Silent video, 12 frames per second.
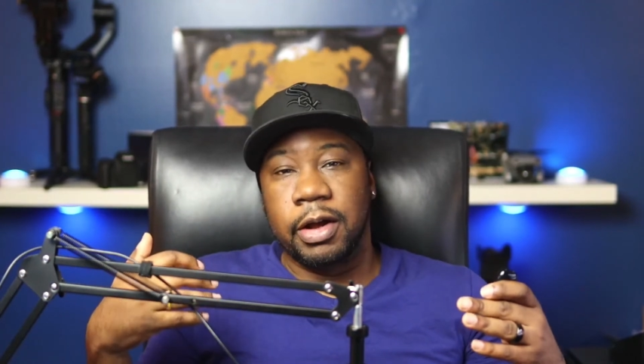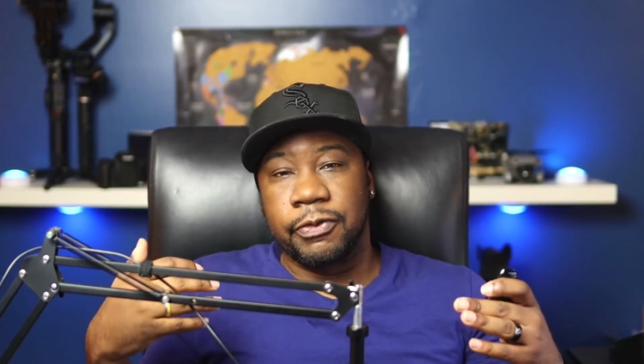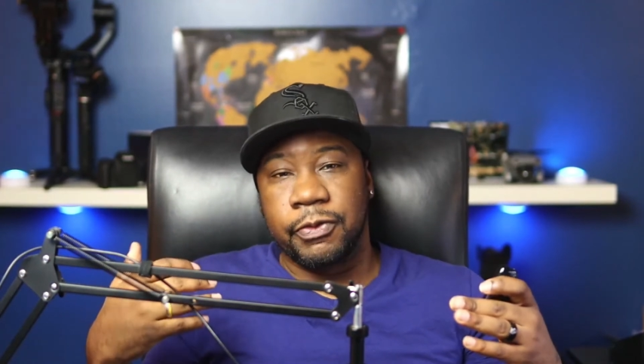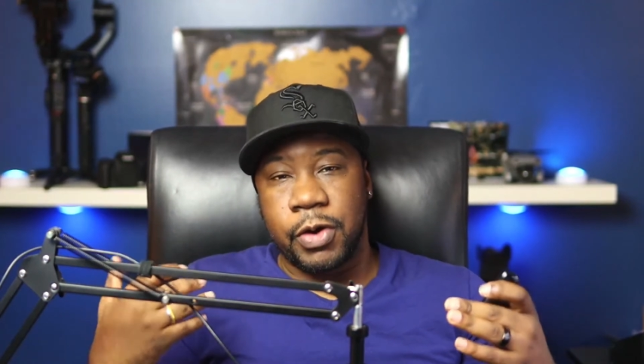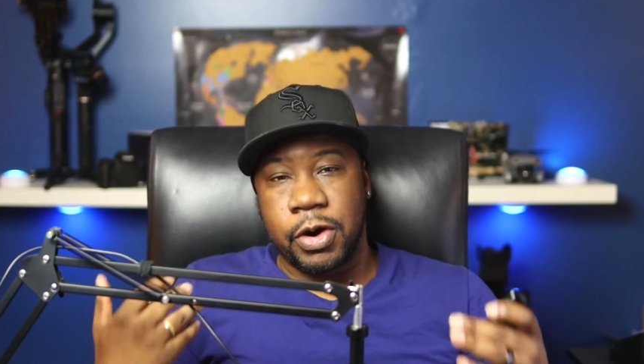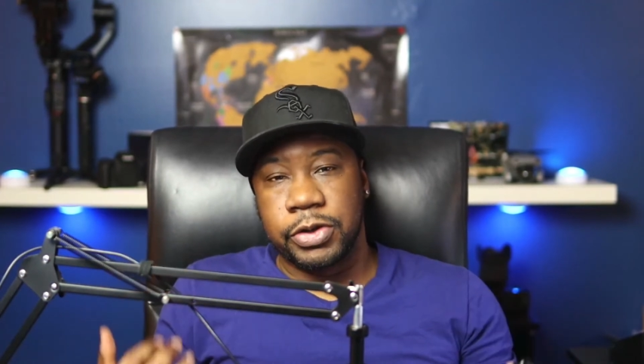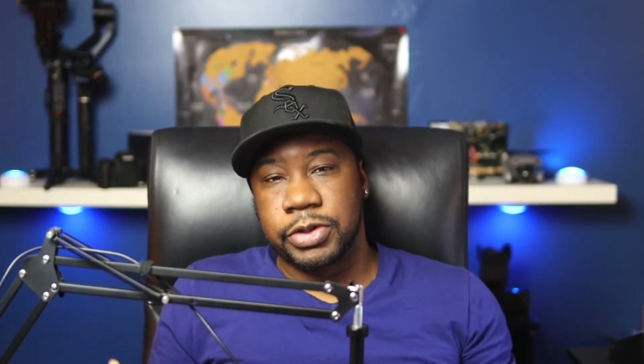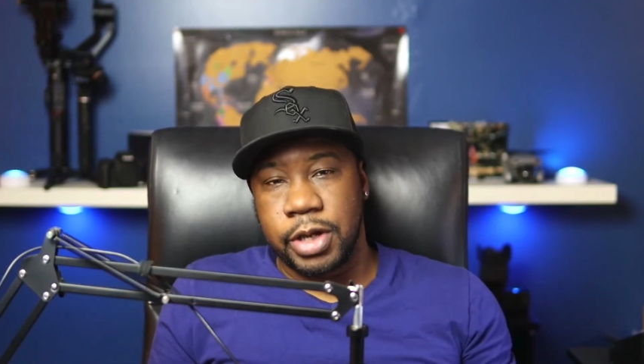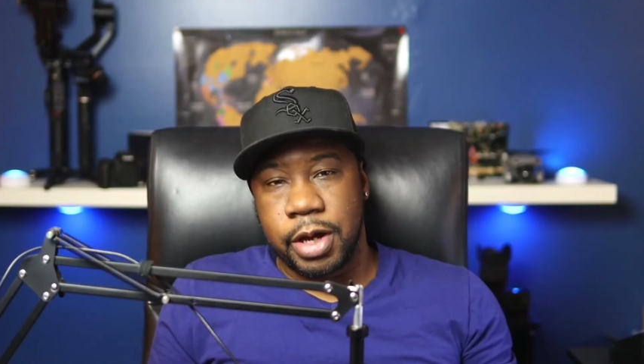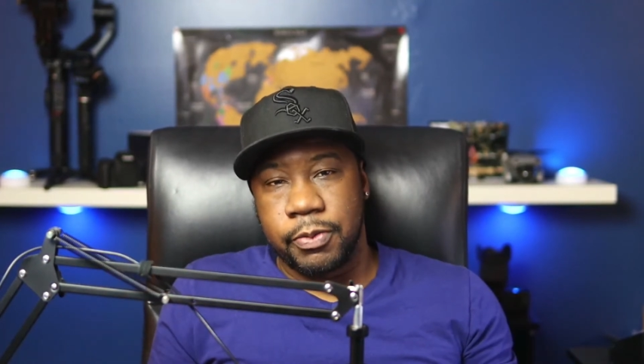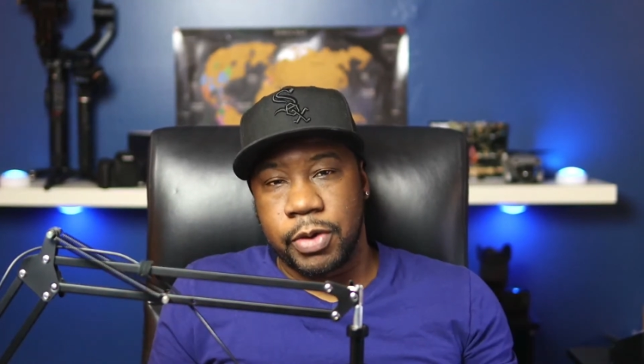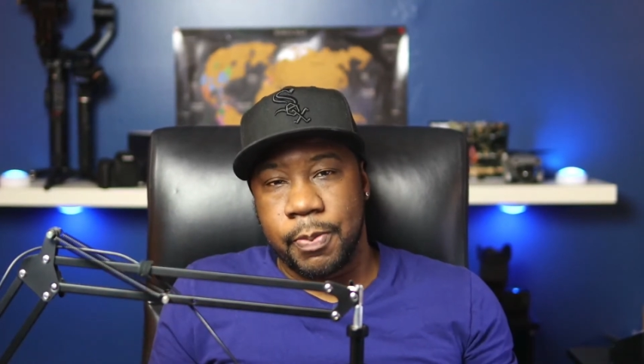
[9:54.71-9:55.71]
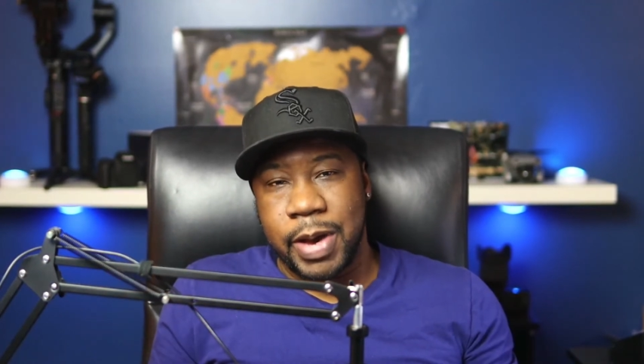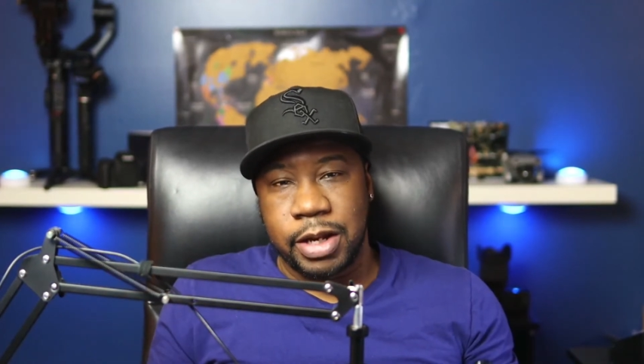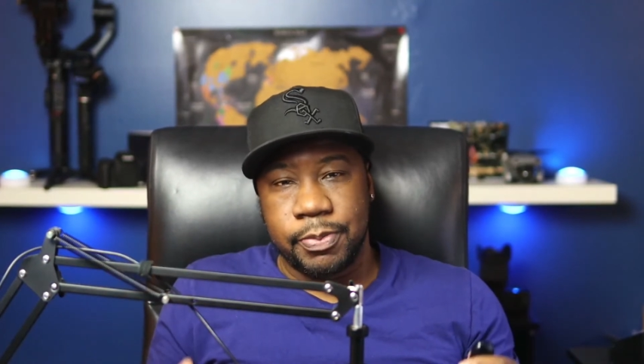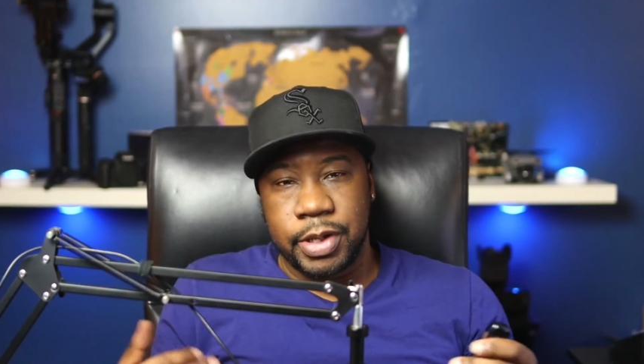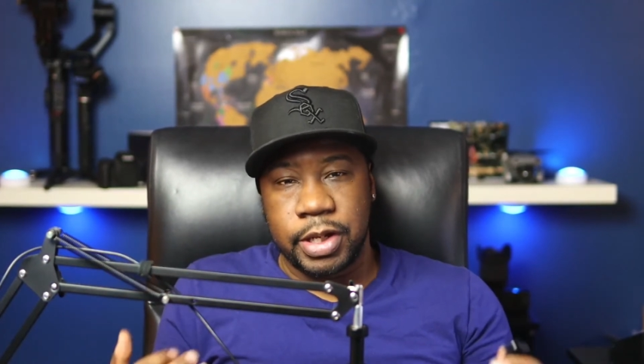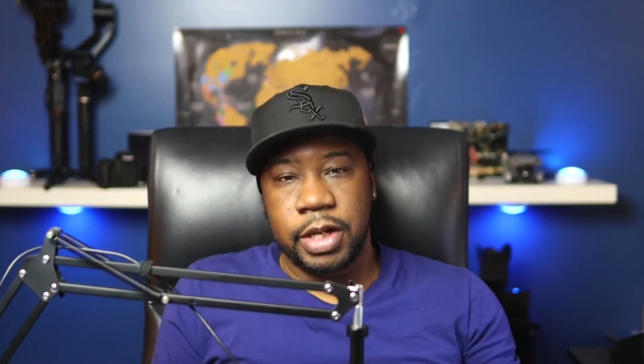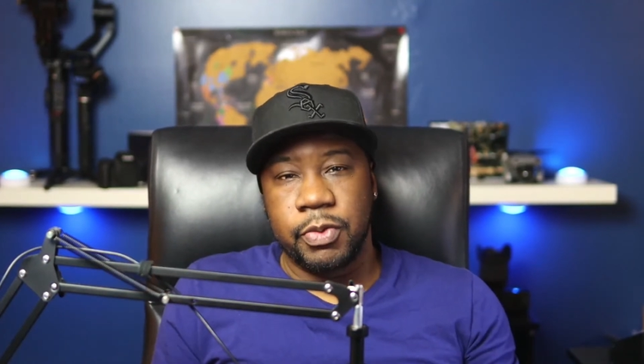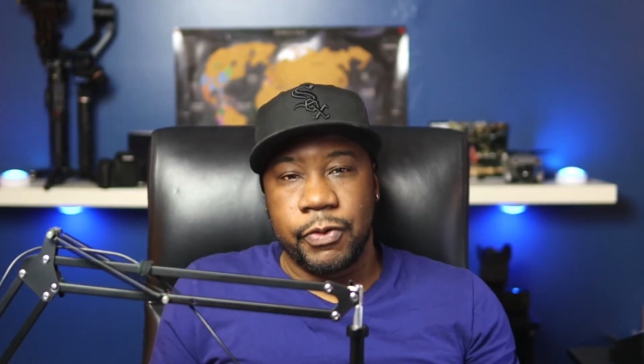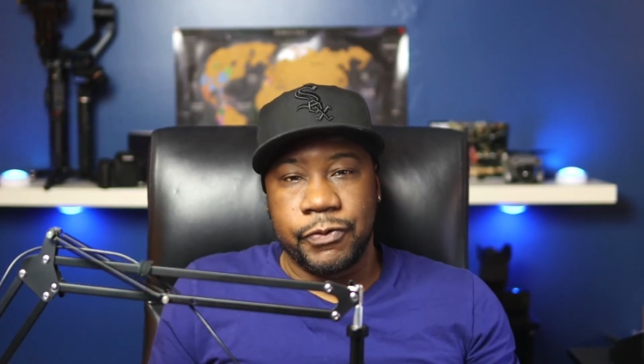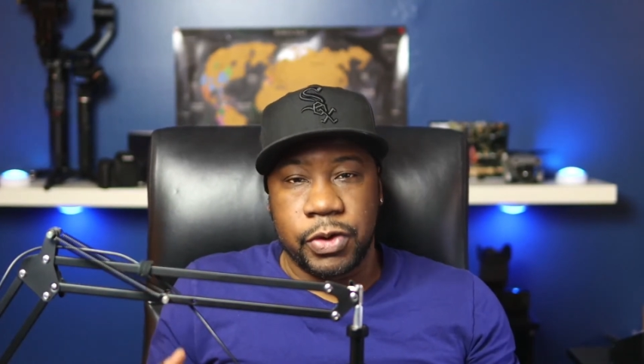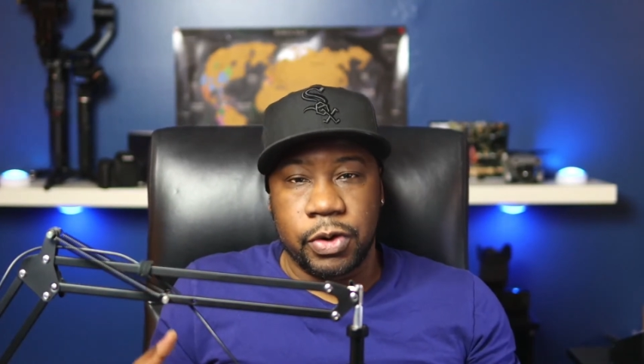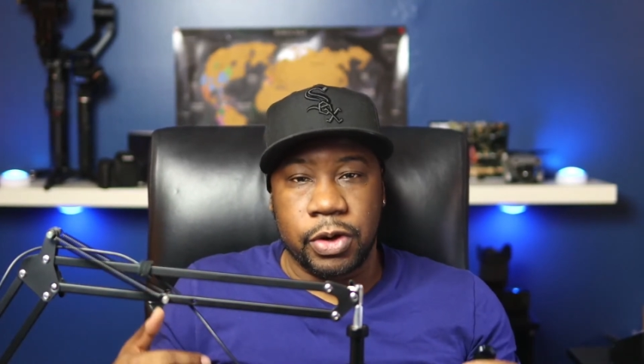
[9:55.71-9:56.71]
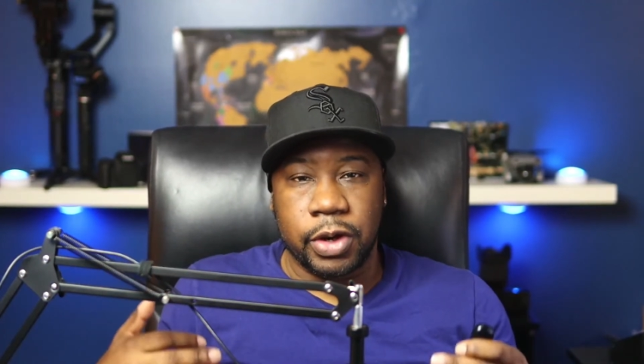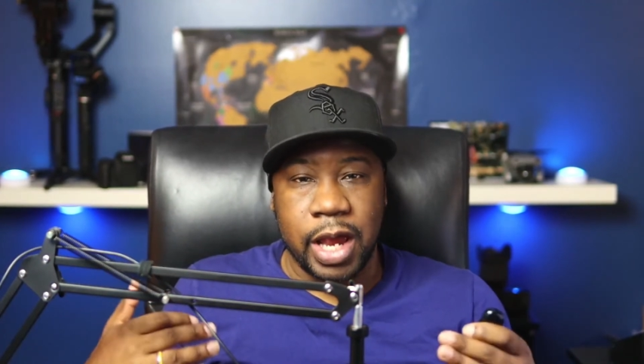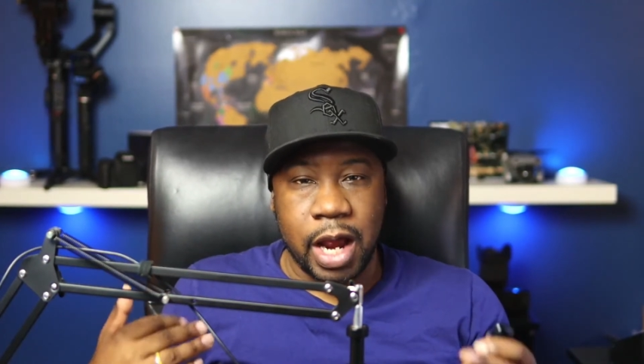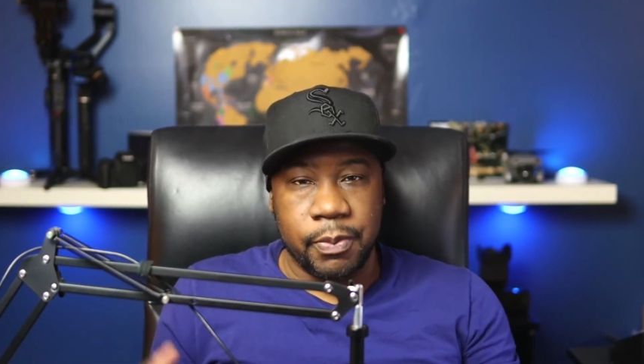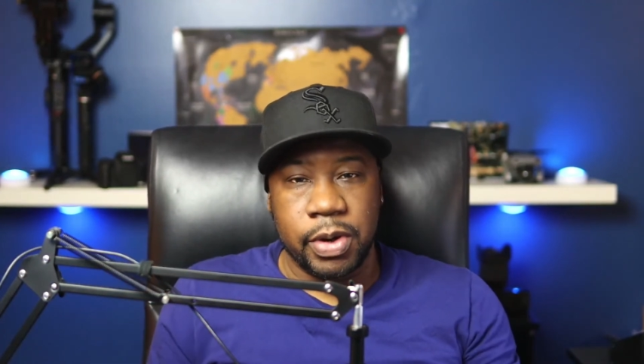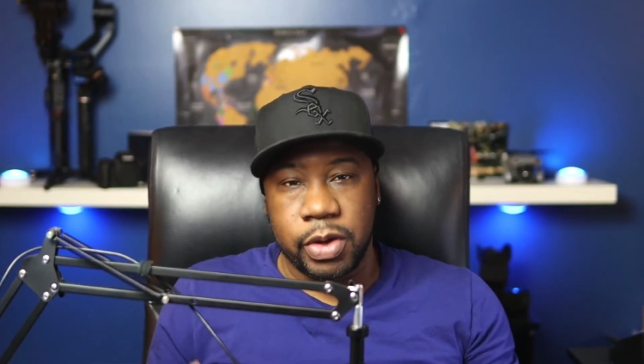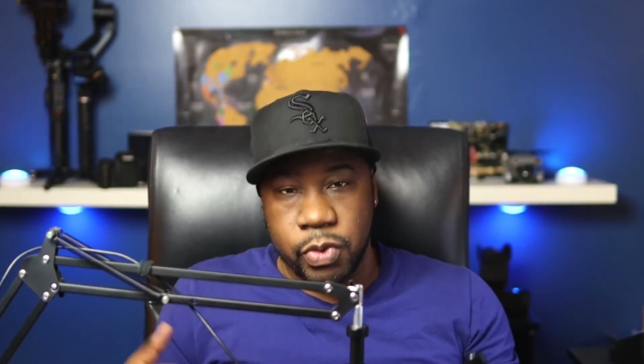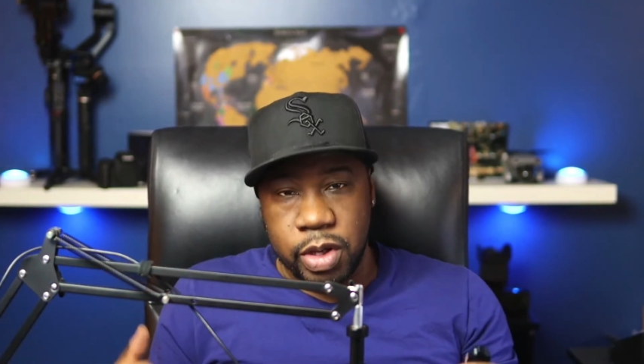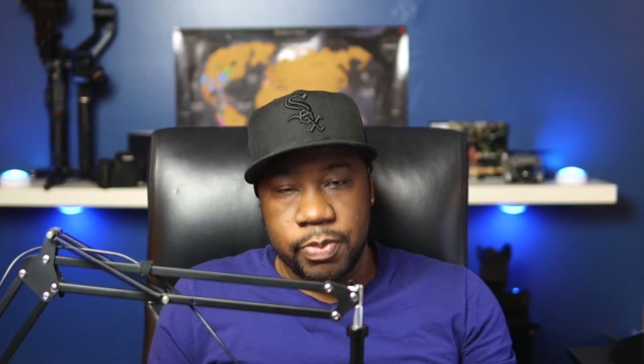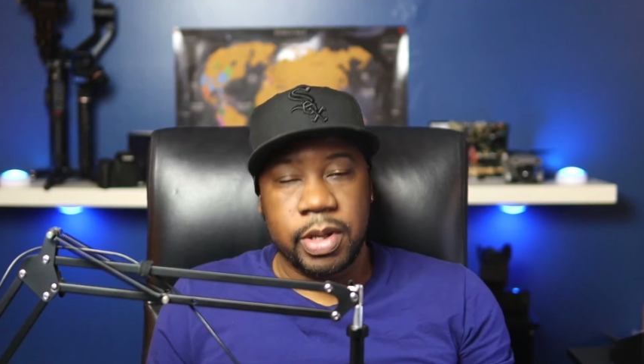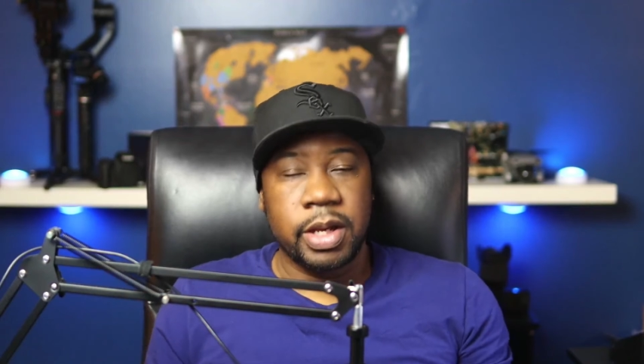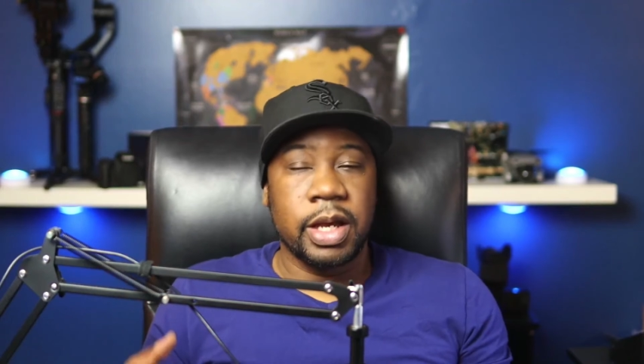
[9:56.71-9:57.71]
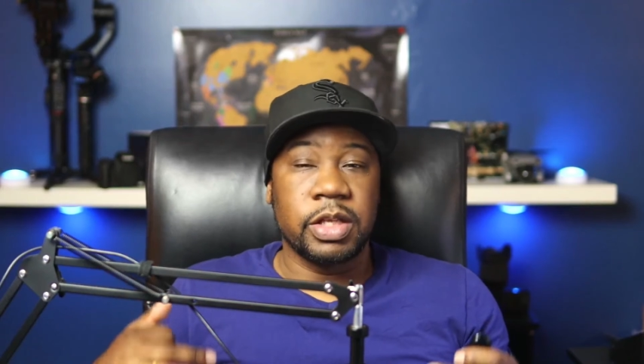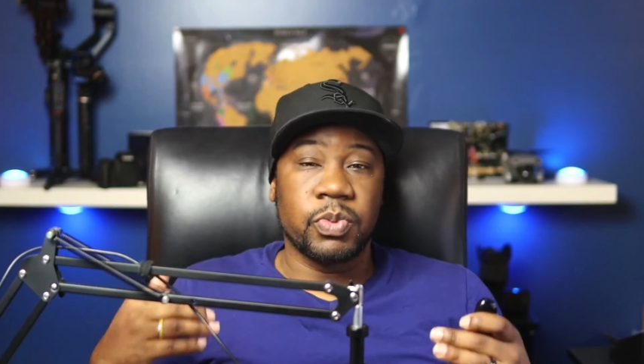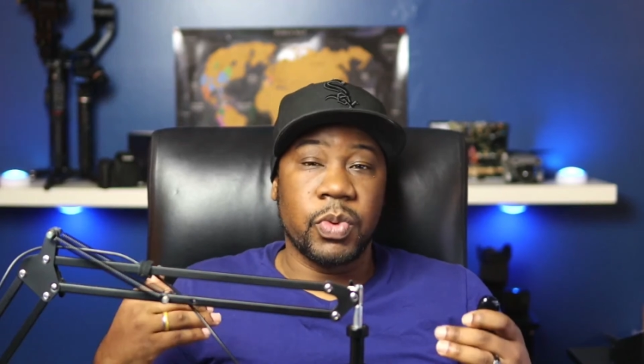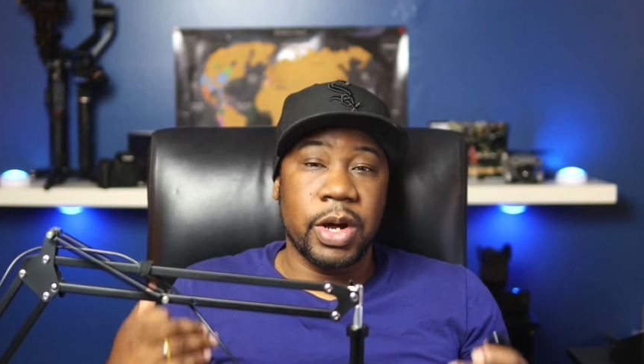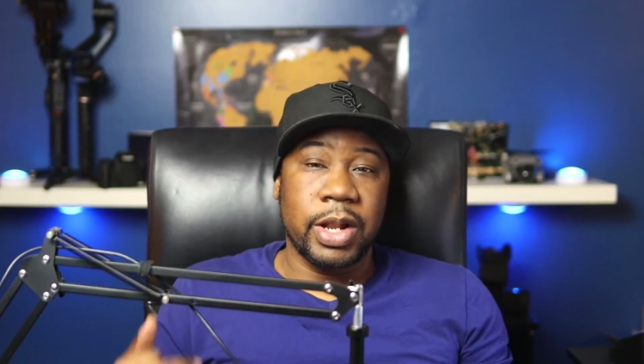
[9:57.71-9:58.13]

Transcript: as far as compatibility with your camera equipment,